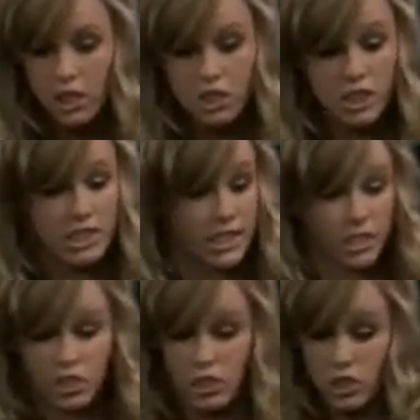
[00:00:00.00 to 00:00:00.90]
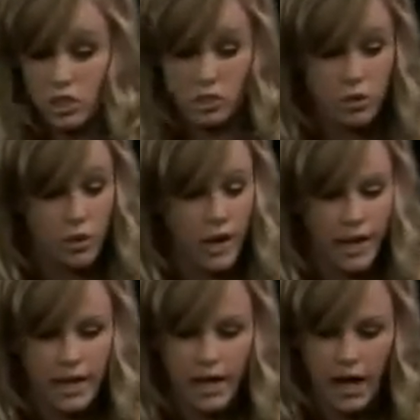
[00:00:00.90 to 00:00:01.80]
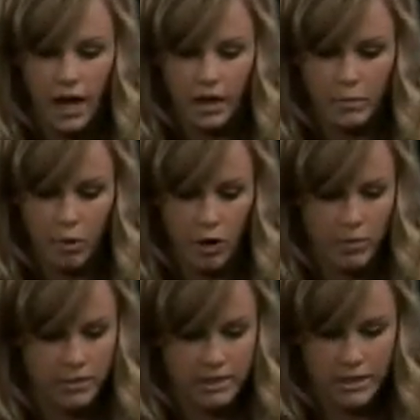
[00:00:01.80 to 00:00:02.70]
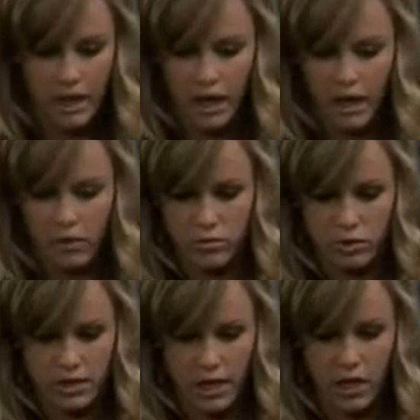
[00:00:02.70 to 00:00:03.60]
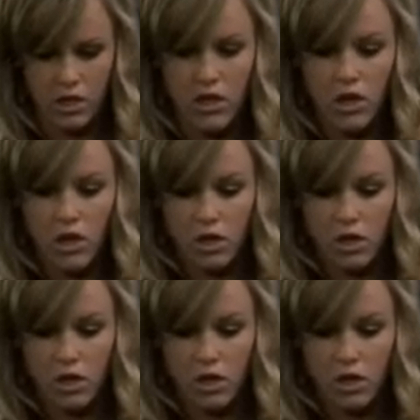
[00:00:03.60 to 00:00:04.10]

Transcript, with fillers: she didn't do, and I promised that I would tell